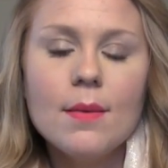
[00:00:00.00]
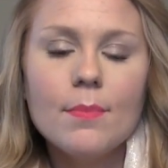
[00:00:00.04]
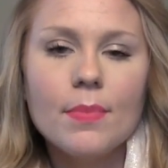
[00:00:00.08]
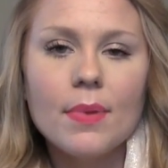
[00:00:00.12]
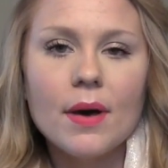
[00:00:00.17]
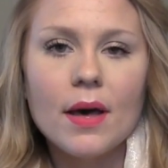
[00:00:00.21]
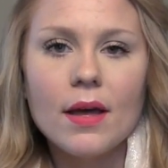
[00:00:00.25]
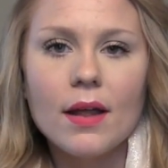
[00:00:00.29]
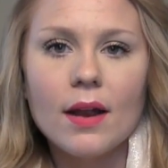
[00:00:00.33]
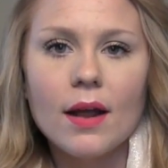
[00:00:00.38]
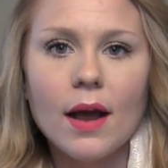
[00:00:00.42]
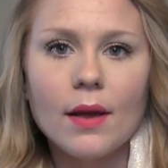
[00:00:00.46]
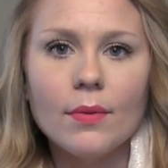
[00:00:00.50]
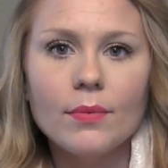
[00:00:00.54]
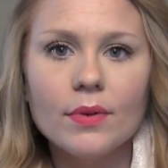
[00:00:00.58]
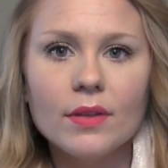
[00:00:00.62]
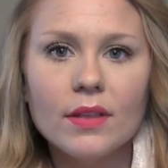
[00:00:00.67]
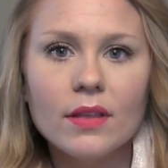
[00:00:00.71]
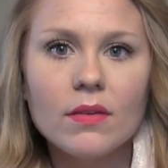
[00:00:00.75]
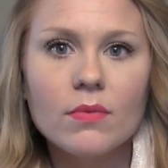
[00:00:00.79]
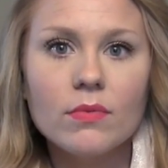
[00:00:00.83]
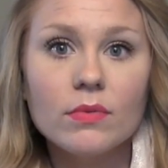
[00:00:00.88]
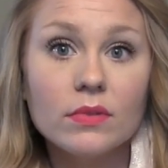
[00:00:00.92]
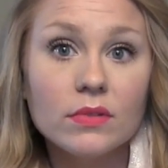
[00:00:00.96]
But I
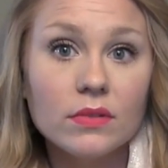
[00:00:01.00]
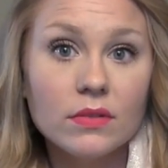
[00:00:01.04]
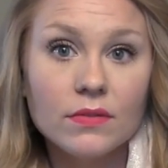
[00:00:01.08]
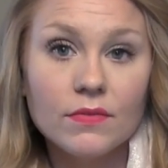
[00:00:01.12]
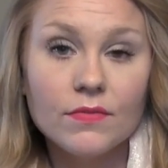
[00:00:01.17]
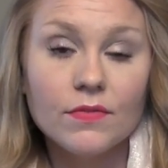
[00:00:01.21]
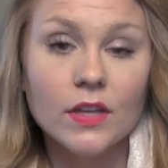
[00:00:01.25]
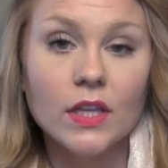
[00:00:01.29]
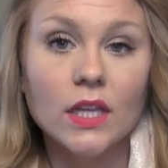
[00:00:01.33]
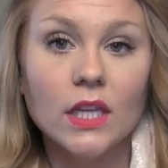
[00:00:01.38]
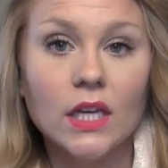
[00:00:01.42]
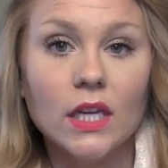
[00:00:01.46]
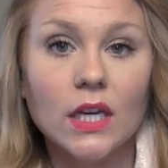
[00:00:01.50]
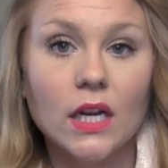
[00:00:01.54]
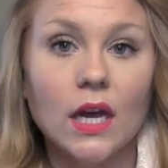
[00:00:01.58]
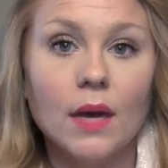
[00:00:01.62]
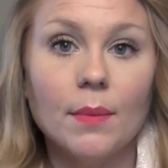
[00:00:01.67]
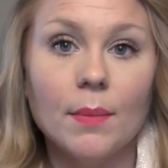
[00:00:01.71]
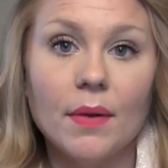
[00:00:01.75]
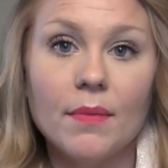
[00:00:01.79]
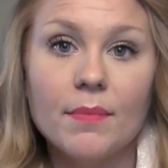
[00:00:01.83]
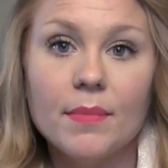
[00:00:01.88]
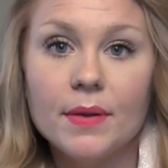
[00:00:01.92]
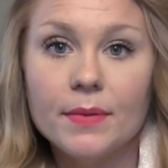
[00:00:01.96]
really was feeling, um,
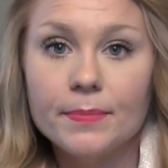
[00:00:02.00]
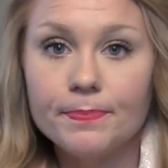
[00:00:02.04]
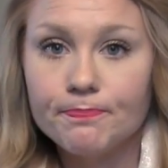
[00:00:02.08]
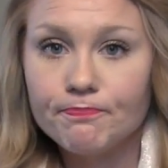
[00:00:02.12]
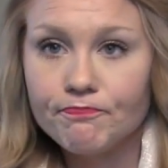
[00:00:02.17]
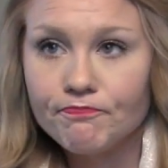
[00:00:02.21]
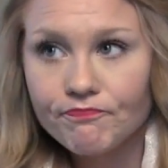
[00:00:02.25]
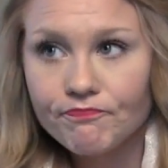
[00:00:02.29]
I've been